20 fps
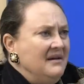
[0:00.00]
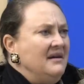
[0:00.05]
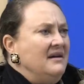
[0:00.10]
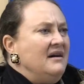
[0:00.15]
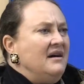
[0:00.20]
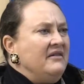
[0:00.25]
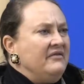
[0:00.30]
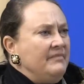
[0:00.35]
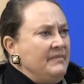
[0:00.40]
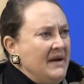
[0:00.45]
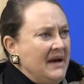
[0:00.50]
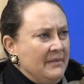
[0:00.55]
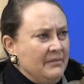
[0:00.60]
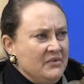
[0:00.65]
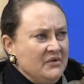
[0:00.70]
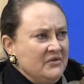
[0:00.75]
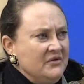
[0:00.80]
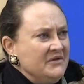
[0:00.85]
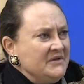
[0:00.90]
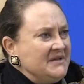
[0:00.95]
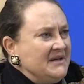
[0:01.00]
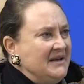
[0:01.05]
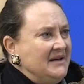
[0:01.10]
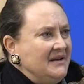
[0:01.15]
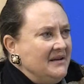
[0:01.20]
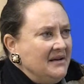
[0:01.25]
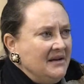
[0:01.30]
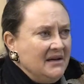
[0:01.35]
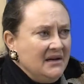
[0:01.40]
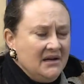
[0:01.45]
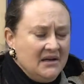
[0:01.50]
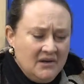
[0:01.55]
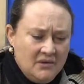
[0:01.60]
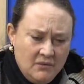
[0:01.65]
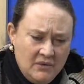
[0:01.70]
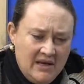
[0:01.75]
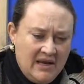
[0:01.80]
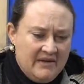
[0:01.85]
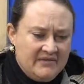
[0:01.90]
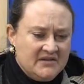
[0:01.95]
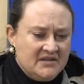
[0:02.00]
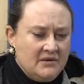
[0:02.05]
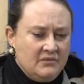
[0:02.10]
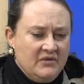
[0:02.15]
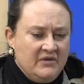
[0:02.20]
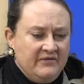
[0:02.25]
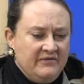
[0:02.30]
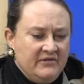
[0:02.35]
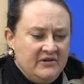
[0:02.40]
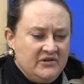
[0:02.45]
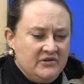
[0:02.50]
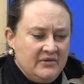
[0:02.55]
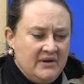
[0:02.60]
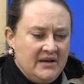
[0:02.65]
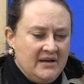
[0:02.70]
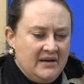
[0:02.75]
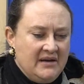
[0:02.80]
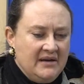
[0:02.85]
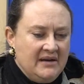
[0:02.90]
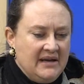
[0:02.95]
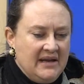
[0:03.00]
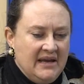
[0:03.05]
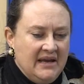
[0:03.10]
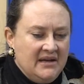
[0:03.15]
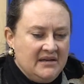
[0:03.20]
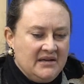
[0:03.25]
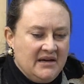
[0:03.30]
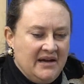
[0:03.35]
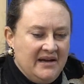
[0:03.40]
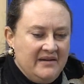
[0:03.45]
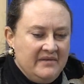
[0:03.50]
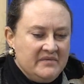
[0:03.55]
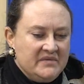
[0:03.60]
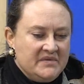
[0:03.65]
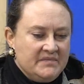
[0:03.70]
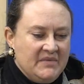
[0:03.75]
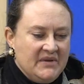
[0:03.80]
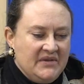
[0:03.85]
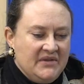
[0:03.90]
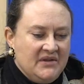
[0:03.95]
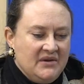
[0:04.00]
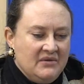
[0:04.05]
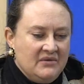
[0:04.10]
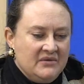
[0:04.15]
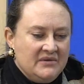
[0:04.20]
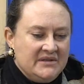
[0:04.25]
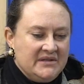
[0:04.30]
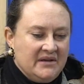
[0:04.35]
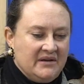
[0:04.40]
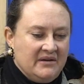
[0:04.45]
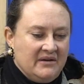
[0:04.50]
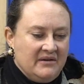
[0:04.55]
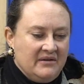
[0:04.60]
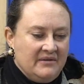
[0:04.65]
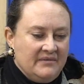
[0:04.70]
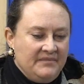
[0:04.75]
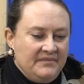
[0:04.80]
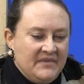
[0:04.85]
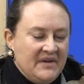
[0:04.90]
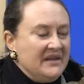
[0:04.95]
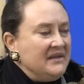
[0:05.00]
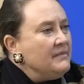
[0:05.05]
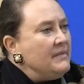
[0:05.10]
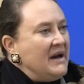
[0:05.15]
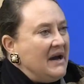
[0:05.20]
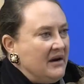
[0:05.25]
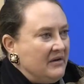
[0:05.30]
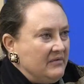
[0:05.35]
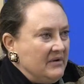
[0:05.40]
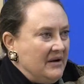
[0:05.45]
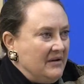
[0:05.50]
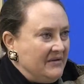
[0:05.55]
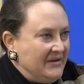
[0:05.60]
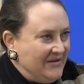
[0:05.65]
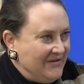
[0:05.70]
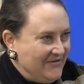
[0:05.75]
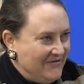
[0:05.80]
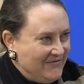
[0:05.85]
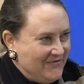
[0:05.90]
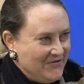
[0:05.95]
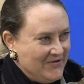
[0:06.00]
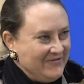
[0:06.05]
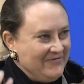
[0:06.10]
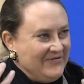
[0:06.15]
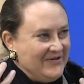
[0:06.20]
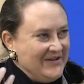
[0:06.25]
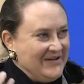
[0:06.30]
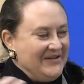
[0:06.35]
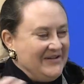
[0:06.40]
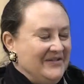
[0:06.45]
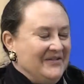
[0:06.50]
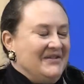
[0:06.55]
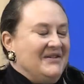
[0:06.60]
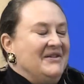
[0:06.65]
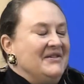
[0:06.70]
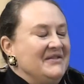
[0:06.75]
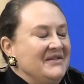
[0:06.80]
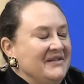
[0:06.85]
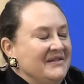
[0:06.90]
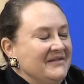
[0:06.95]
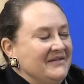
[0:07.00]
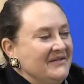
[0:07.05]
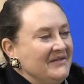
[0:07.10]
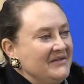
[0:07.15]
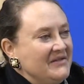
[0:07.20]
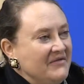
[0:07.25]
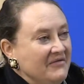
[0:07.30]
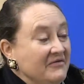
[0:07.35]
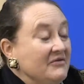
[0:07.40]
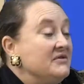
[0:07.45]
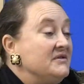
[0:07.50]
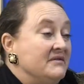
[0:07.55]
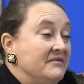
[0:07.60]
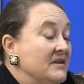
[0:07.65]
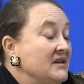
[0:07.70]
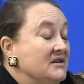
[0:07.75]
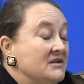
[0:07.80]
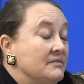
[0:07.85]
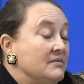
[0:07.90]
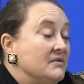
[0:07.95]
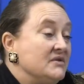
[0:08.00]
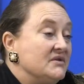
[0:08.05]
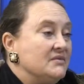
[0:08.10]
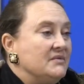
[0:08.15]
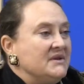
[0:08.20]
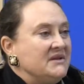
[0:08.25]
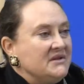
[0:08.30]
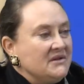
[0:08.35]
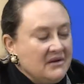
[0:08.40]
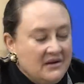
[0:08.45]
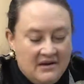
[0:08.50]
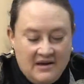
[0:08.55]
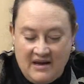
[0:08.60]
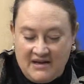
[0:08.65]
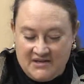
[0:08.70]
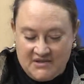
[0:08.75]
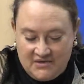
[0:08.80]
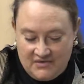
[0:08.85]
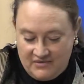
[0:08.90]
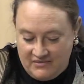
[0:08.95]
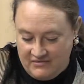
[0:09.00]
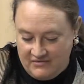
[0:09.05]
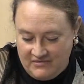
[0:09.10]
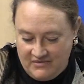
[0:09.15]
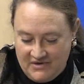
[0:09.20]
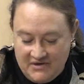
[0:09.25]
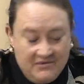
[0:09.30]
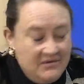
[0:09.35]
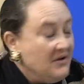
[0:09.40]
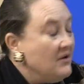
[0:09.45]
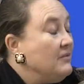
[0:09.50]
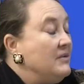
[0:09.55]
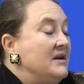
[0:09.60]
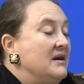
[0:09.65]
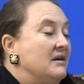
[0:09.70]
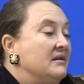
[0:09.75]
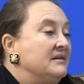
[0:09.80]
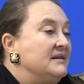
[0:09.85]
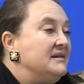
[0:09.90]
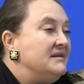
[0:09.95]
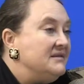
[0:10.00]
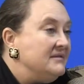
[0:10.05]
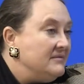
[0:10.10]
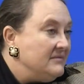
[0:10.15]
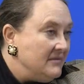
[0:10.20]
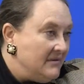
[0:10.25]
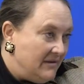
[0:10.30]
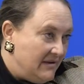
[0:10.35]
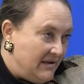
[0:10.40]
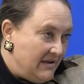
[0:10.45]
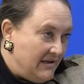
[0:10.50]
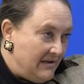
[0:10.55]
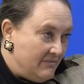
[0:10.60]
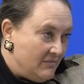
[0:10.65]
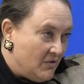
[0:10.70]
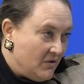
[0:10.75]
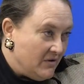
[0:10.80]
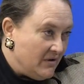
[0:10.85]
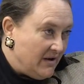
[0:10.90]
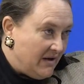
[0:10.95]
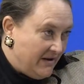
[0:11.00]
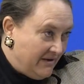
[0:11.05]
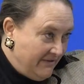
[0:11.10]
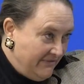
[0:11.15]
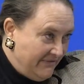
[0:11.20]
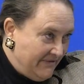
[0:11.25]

of peppers, and we have some refrigerated and canned items, but those are in the background. In the forefront are the fruits and vegetables, which, as we all need to eat more of.